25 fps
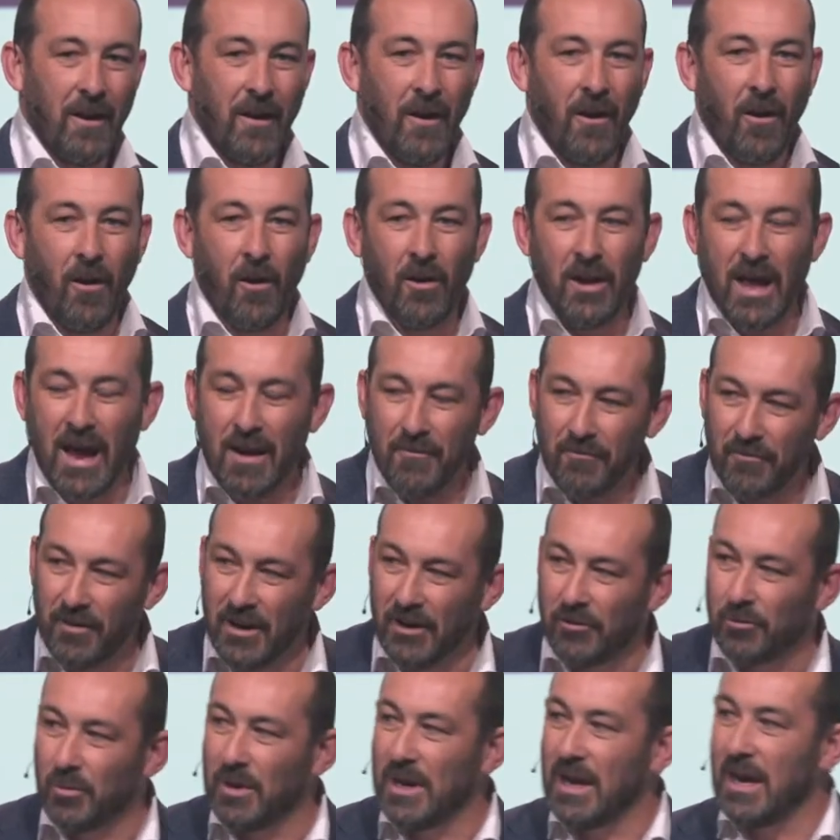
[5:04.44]
On
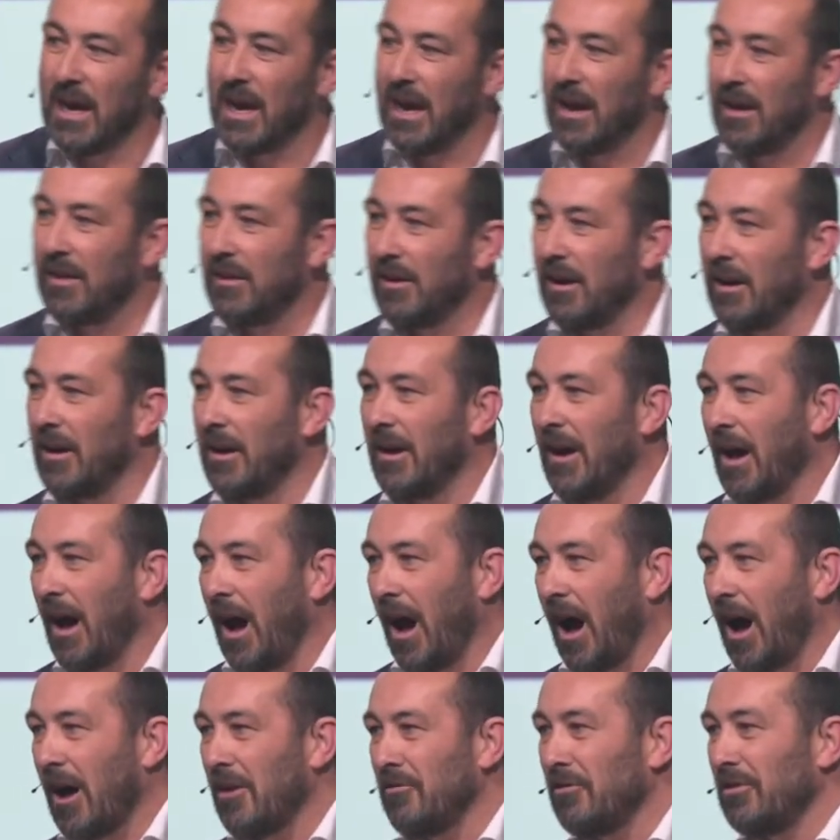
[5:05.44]
average, we hear that
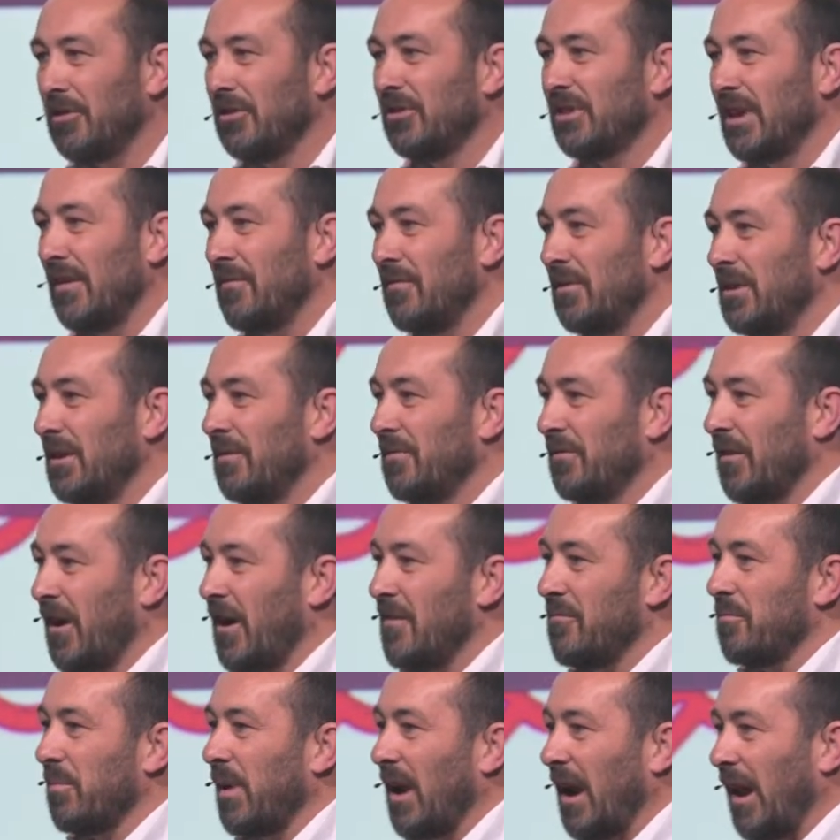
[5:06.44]

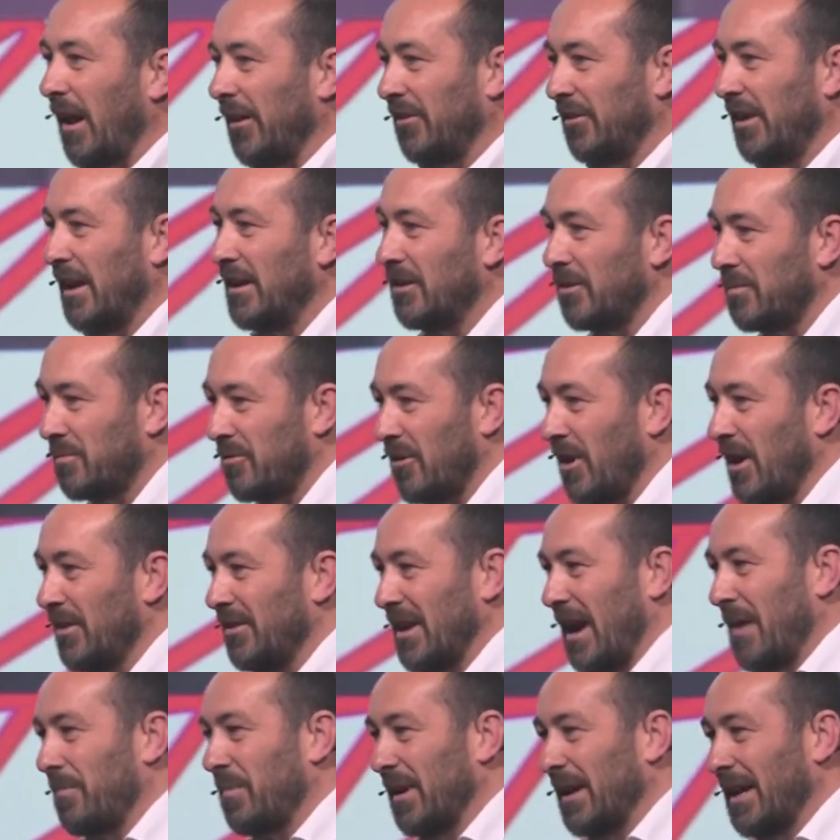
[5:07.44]
175 plus enterprise
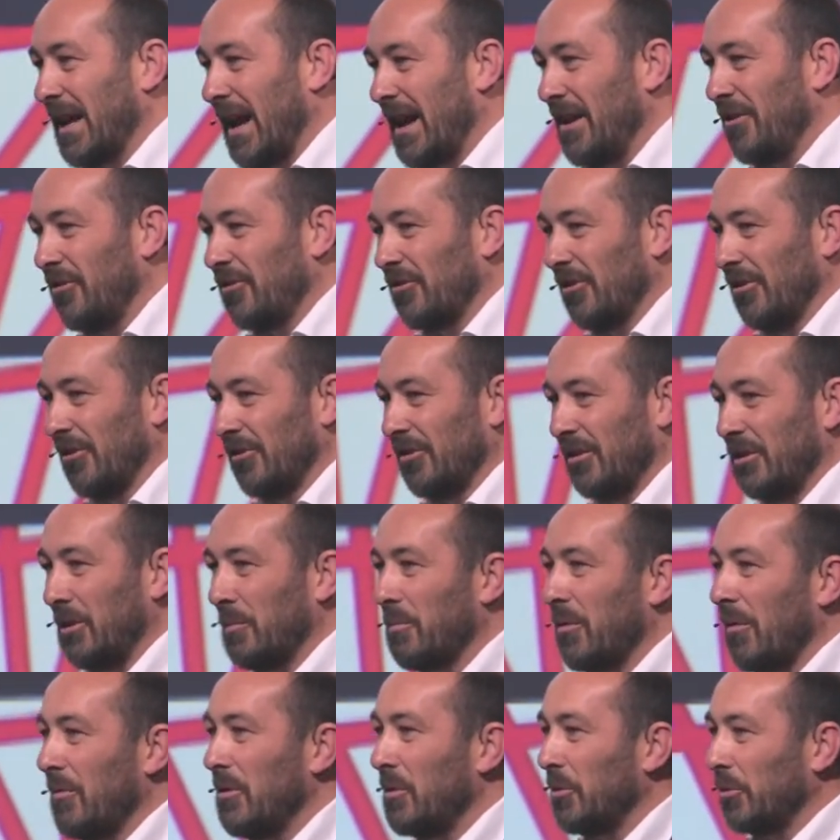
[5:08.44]
applications, and you're
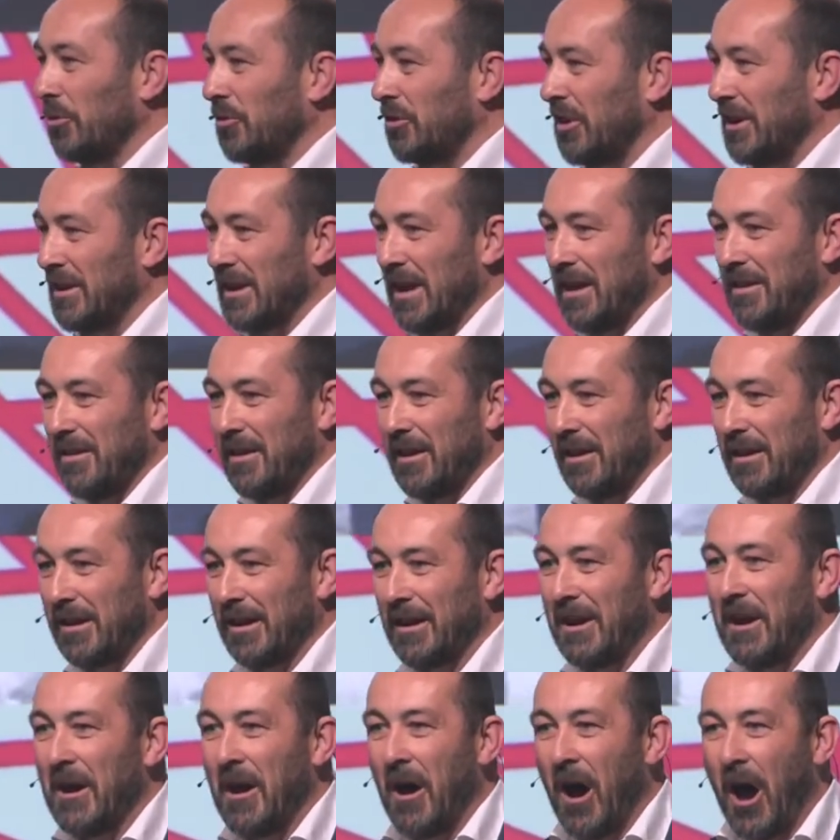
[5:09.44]
probably all sitting there thinking,